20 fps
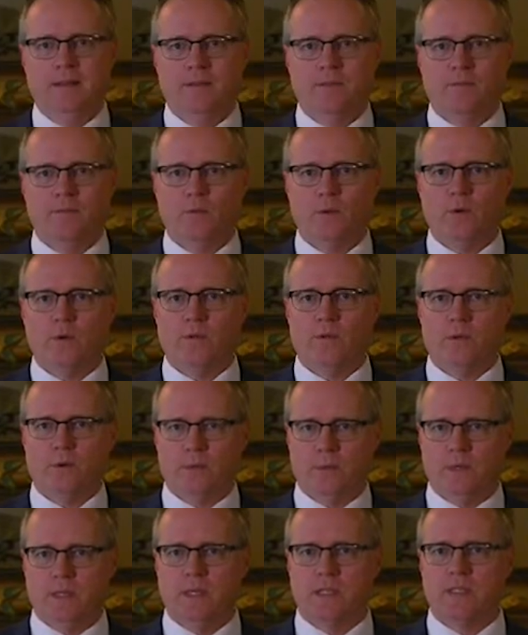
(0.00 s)
Fourth, the
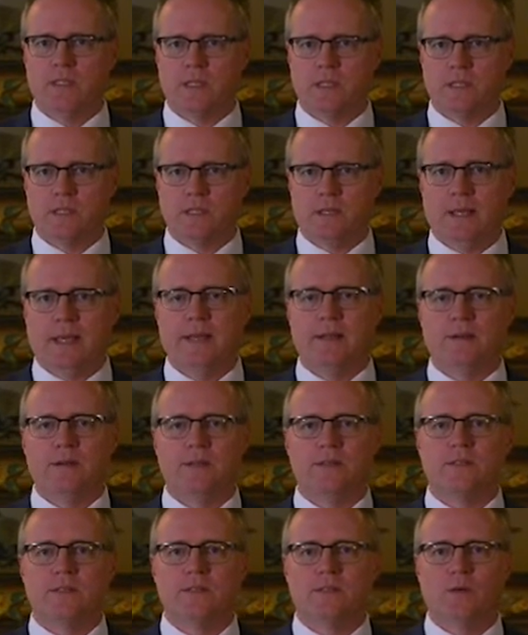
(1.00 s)
religious
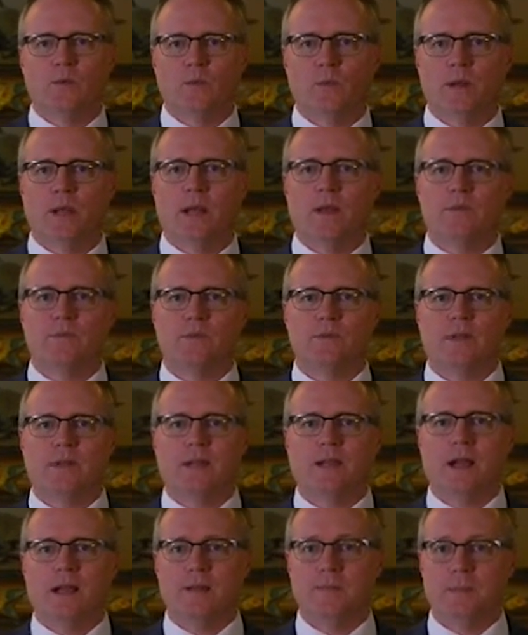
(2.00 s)
leaders went after de
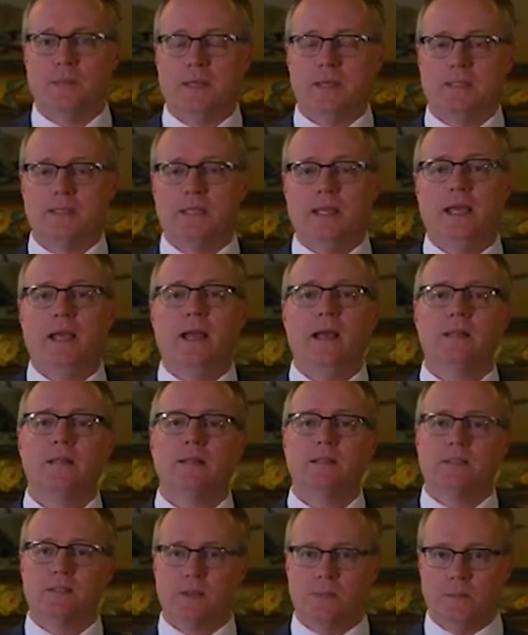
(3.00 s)
Cock because he had
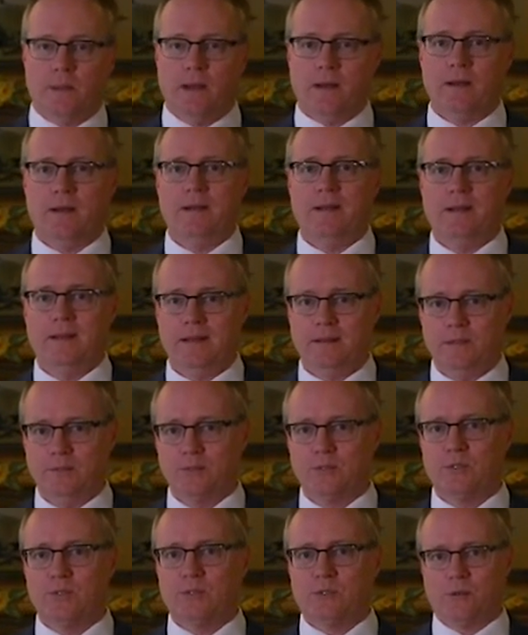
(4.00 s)
the temerity to
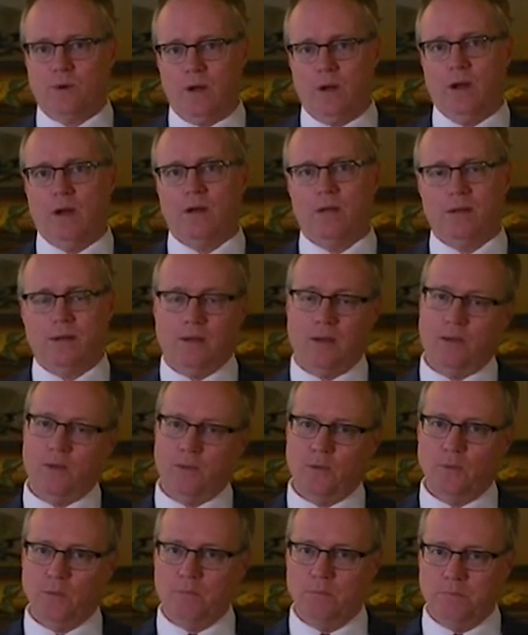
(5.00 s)
use strong,
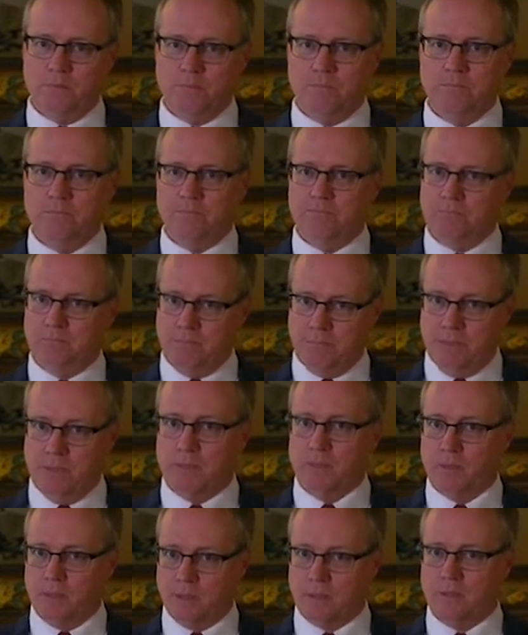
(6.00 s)
although
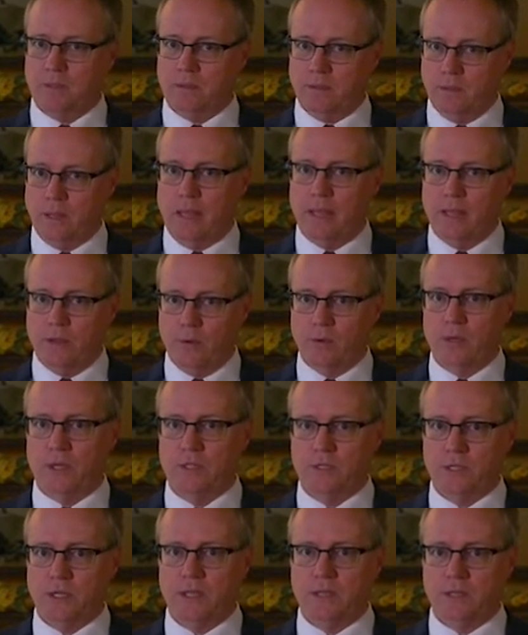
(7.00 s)
biblical
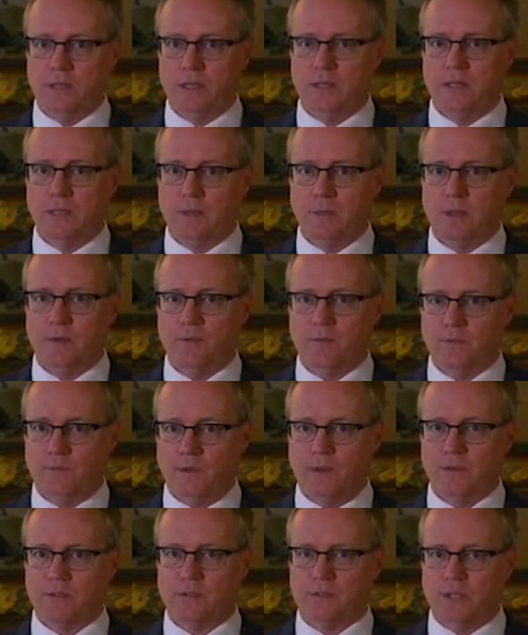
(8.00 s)
language in condemning
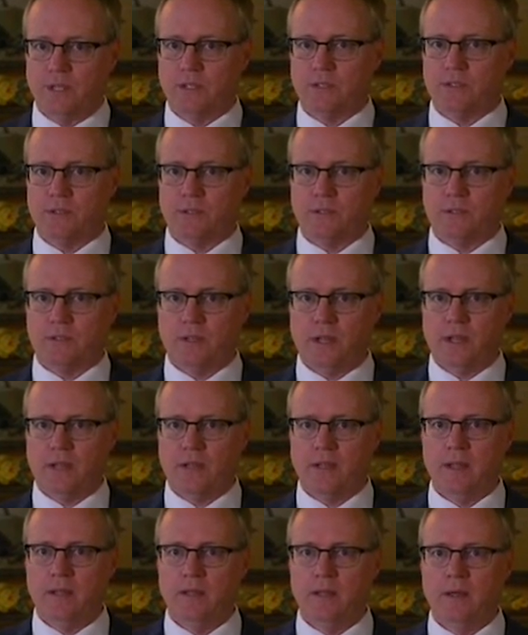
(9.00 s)
false teachers
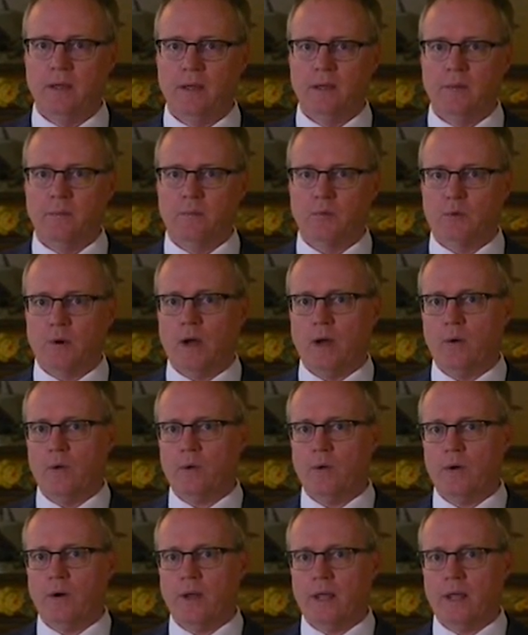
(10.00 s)
like Brower